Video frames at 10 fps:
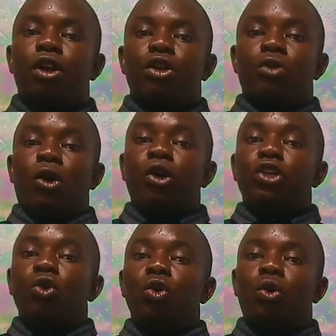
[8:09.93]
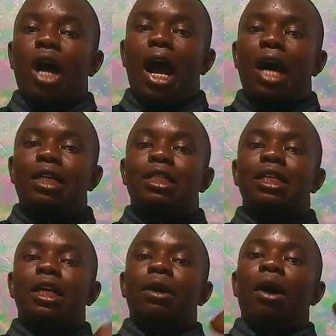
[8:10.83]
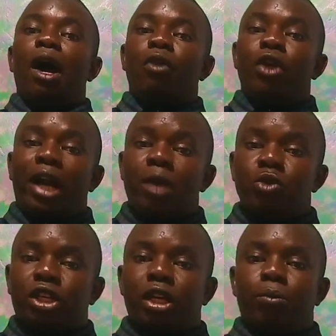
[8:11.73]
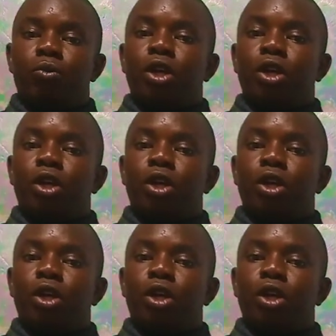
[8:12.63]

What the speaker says: You are going to look at the rhyme scheme.